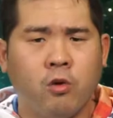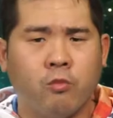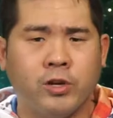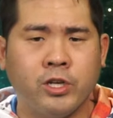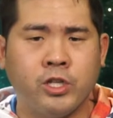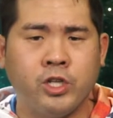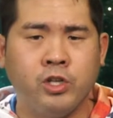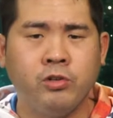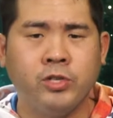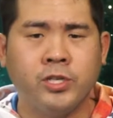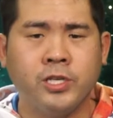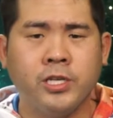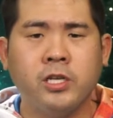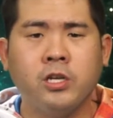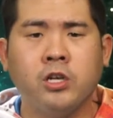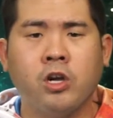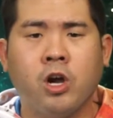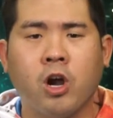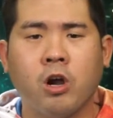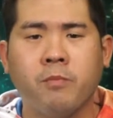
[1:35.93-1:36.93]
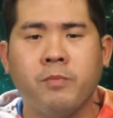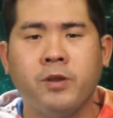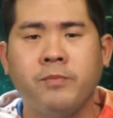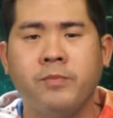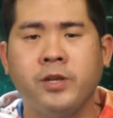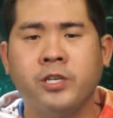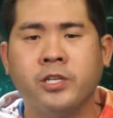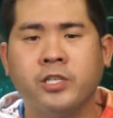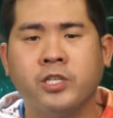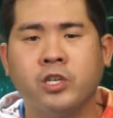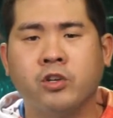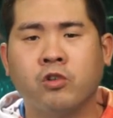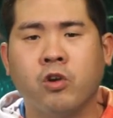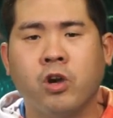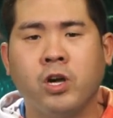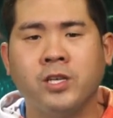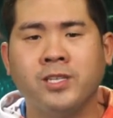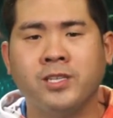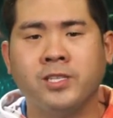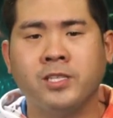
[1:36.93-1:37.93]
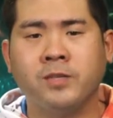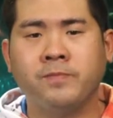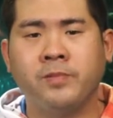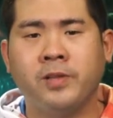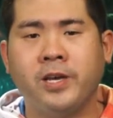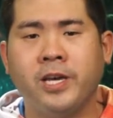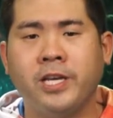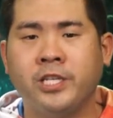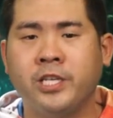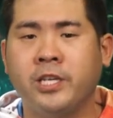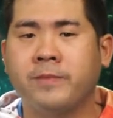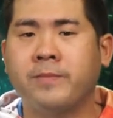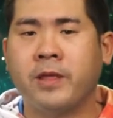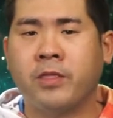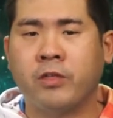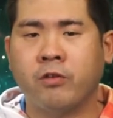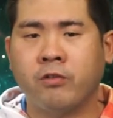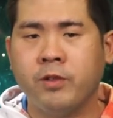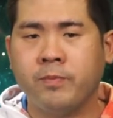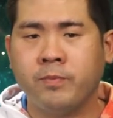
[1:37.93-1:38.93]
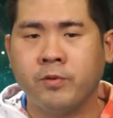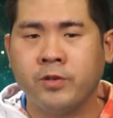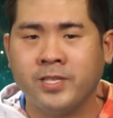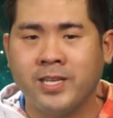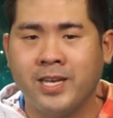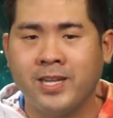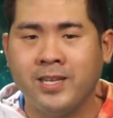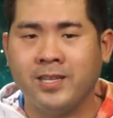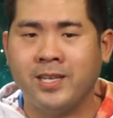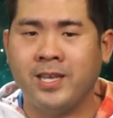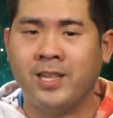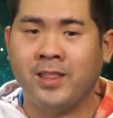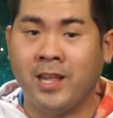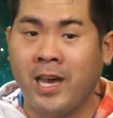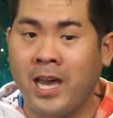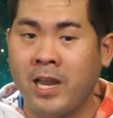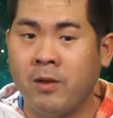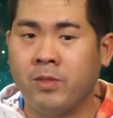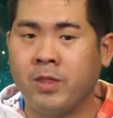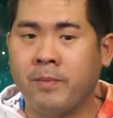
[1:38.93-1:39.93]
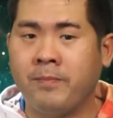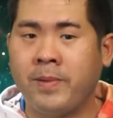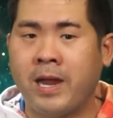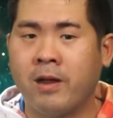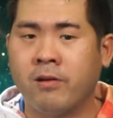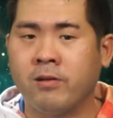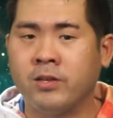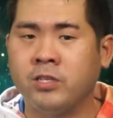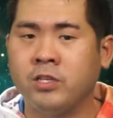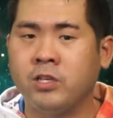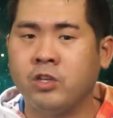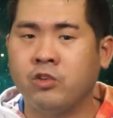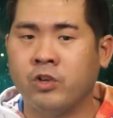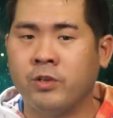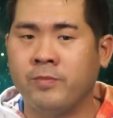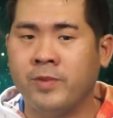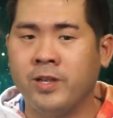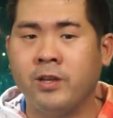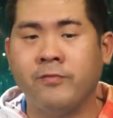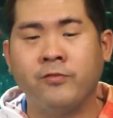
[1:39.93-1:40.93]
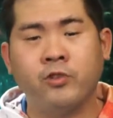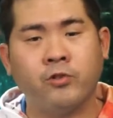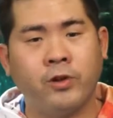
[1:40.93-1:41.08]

reducing carbon emissions across its supply chain by 30% in line with the Paris Agreement of